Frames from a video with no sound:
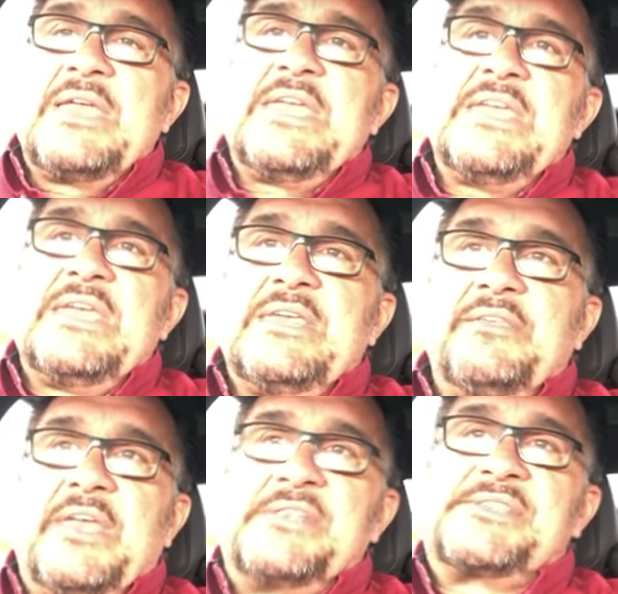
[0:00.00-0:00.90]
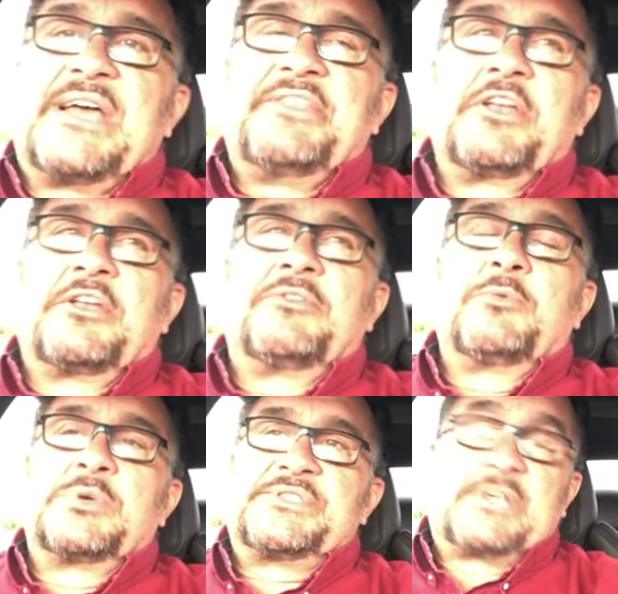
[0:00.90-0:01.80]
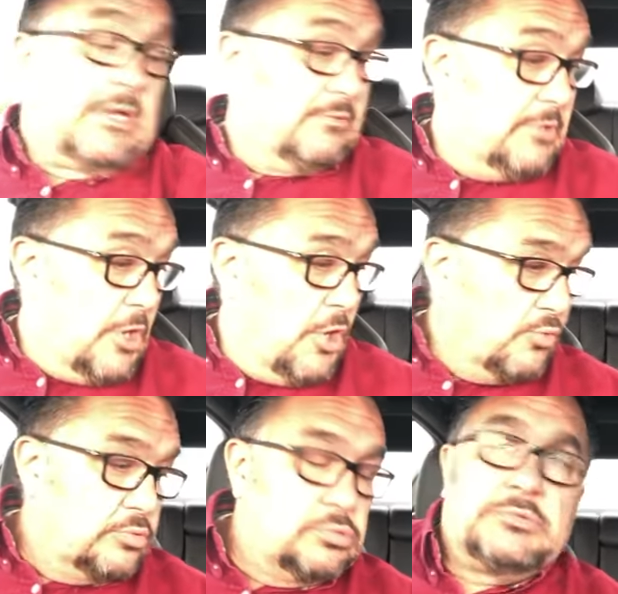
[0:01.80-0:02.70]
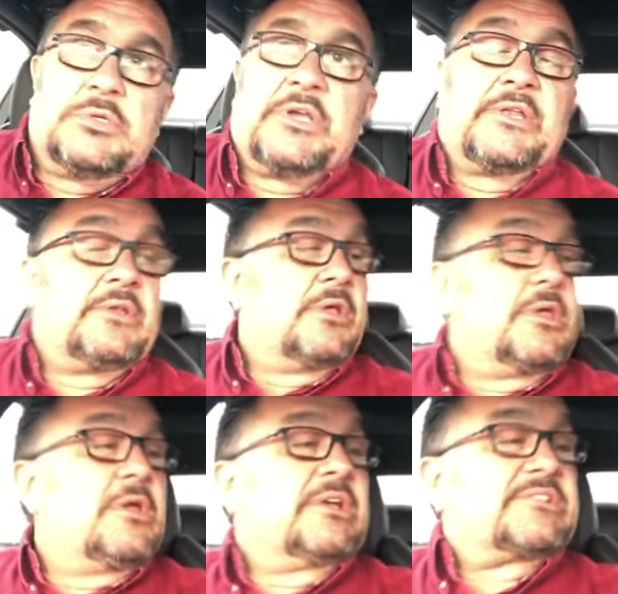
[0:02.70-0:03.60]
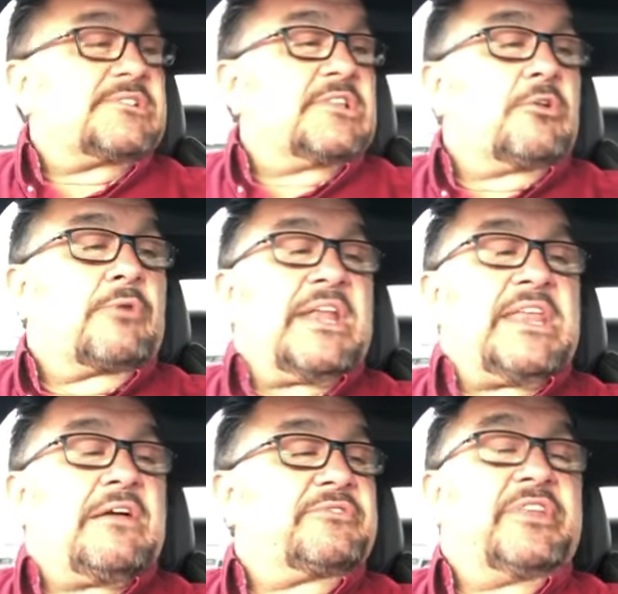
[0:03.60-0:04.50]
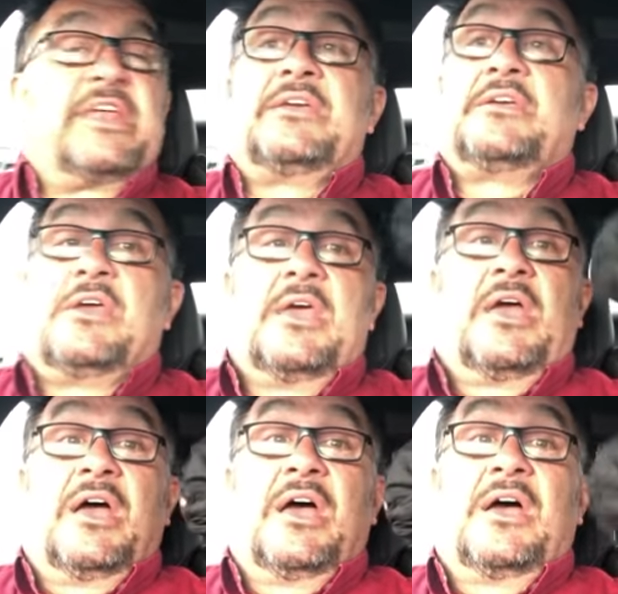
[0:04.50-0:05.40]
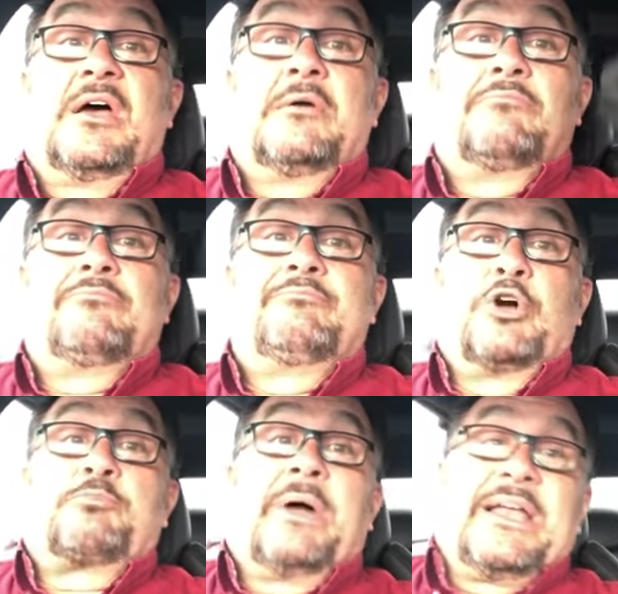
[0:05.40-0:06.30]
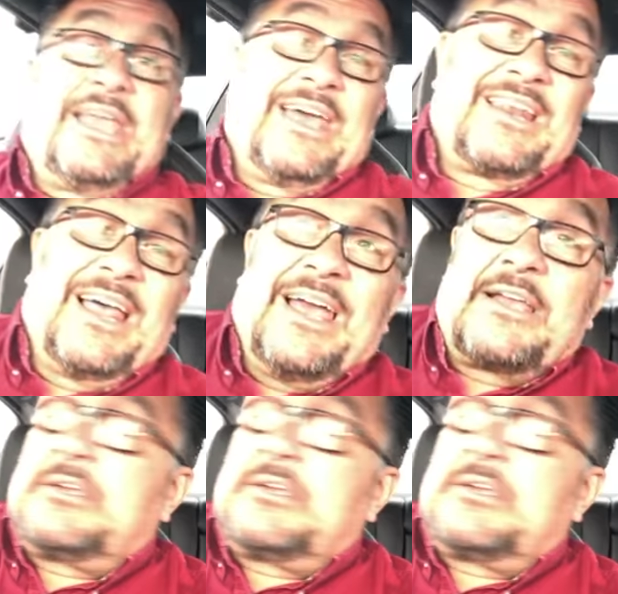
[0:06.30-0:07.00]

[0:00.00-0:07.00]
He inside there was a yeah, because it's a little rainy out today. Book by Cadillac